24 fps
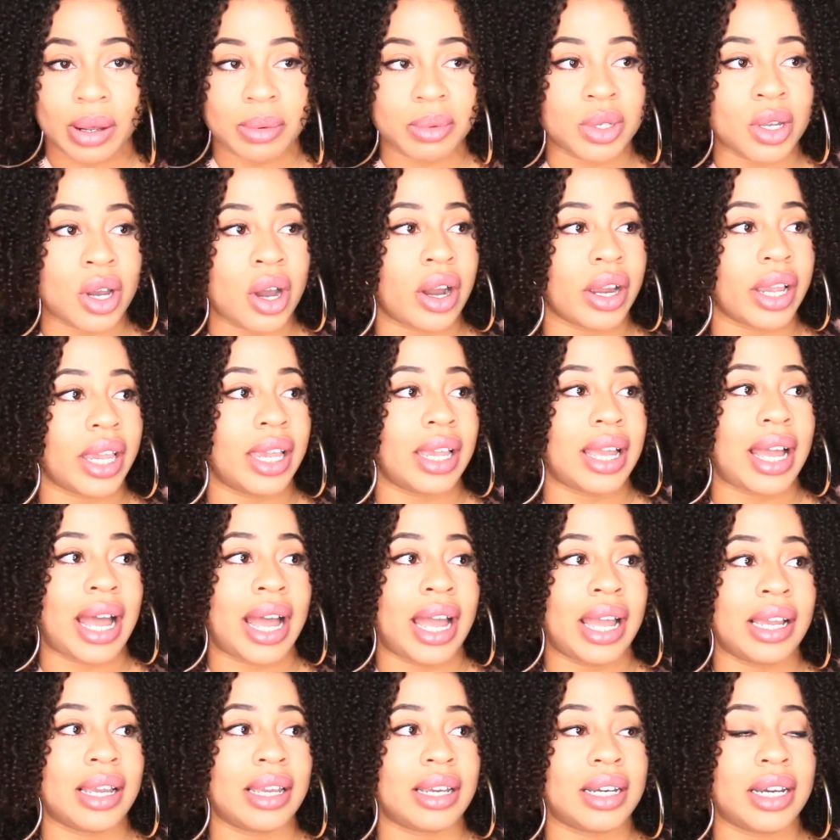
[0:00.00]
I'm talking,
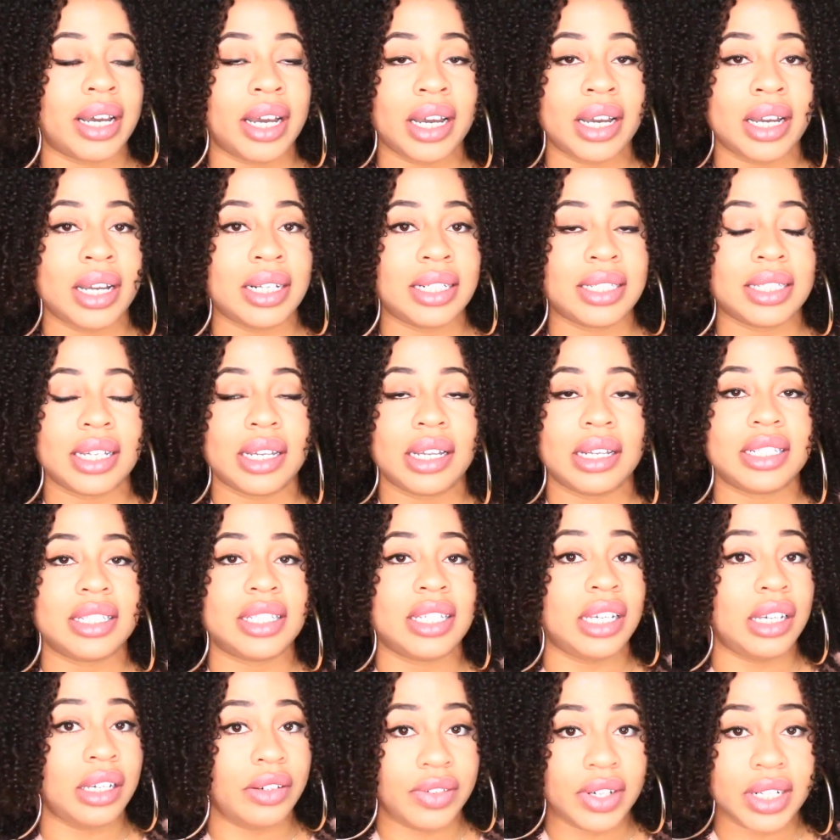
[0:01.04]
I cut
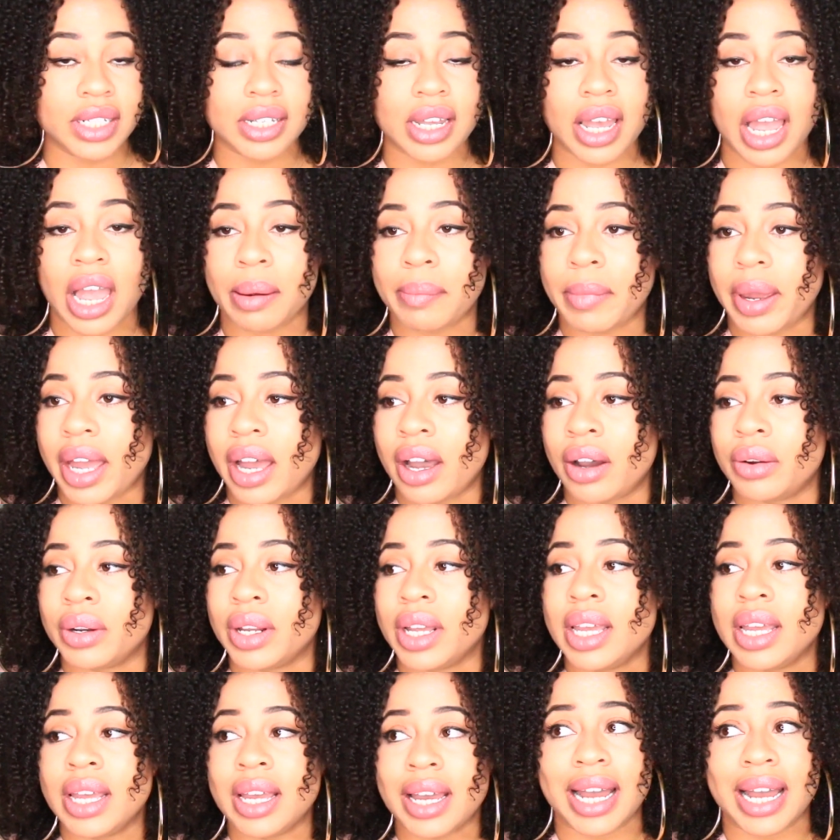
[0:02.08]
TV time out.